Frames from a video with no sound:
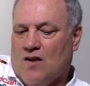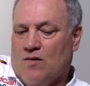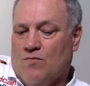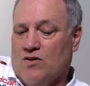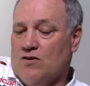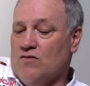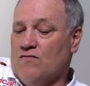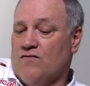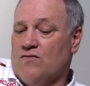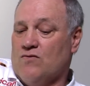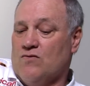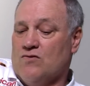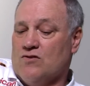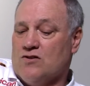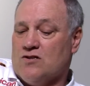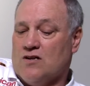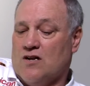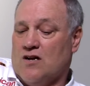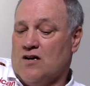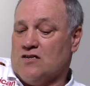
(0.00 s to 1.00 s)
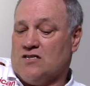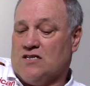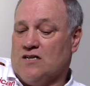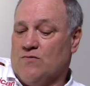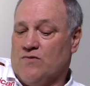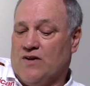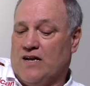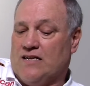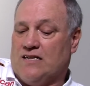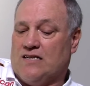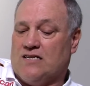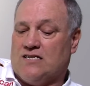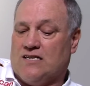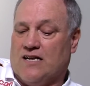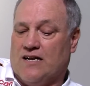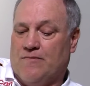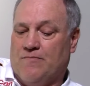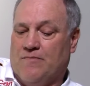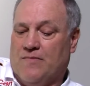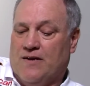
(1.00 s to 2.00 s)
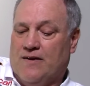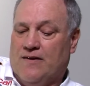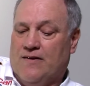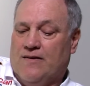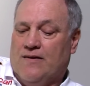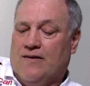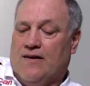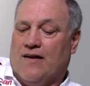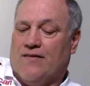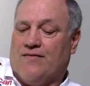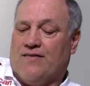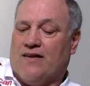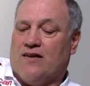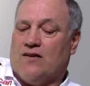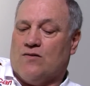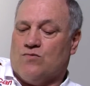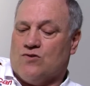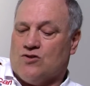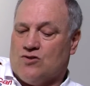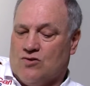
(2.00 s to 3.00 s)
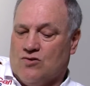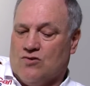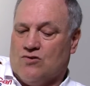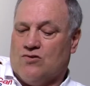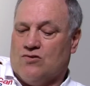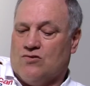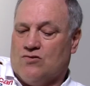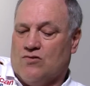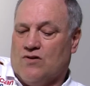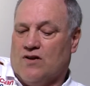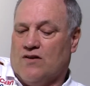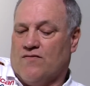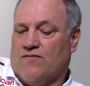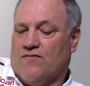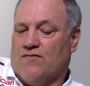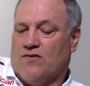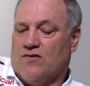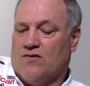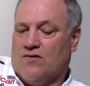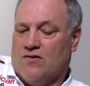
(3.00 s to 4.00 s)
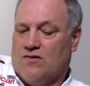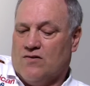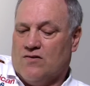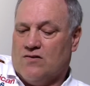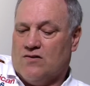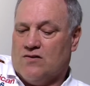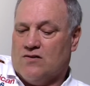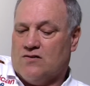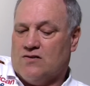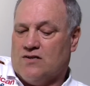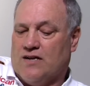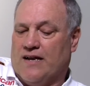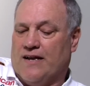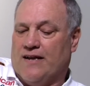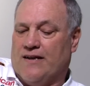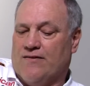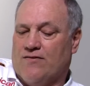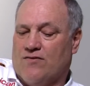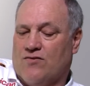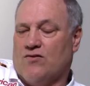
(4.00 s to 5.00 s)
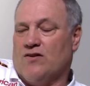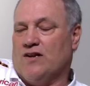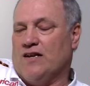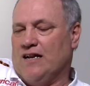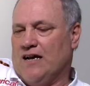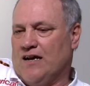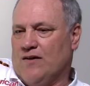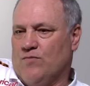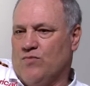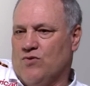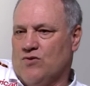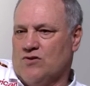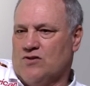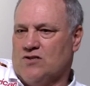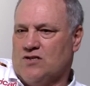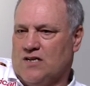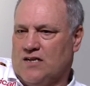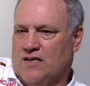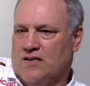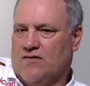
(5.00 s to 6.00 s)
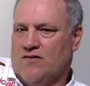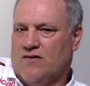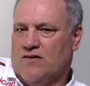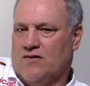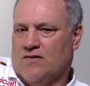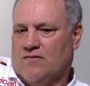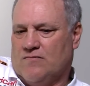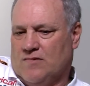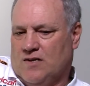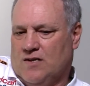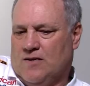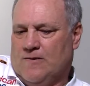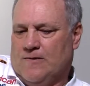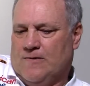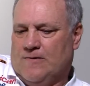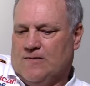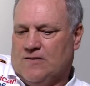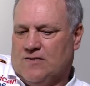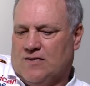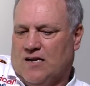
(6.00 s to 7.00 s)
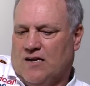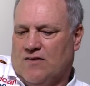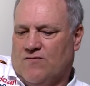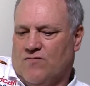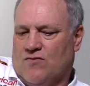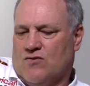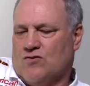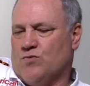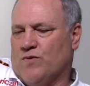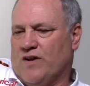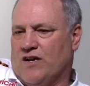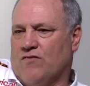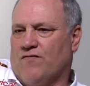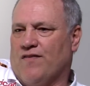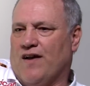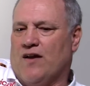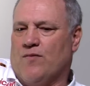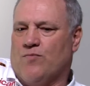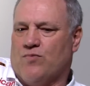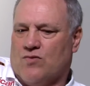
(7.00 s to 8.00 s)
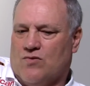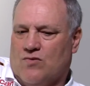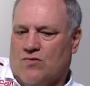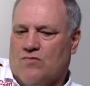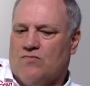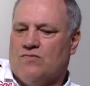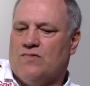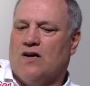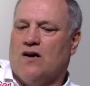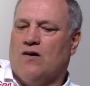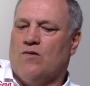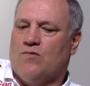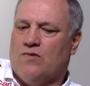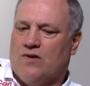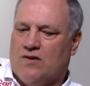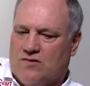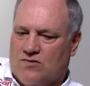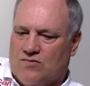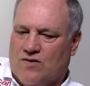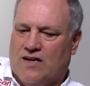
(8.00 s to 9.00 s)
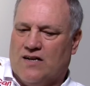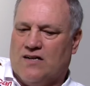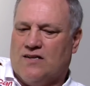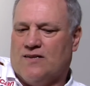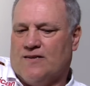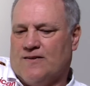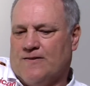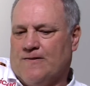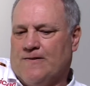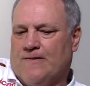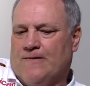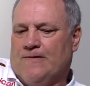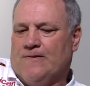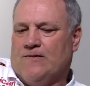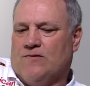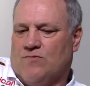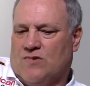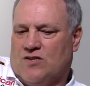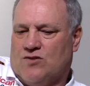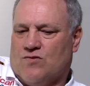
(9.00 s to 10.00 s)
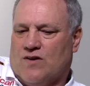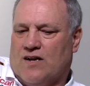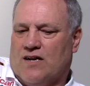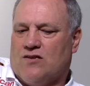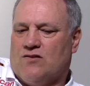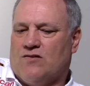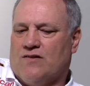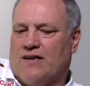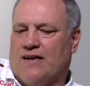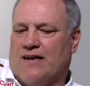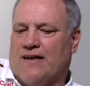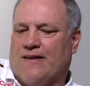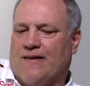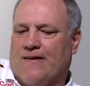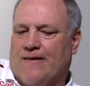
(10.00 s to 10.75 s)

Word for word: But of course, last year we had the same. I think it was good to have, uh, say, 39 points in the say first week of April. Now we tried we tried to get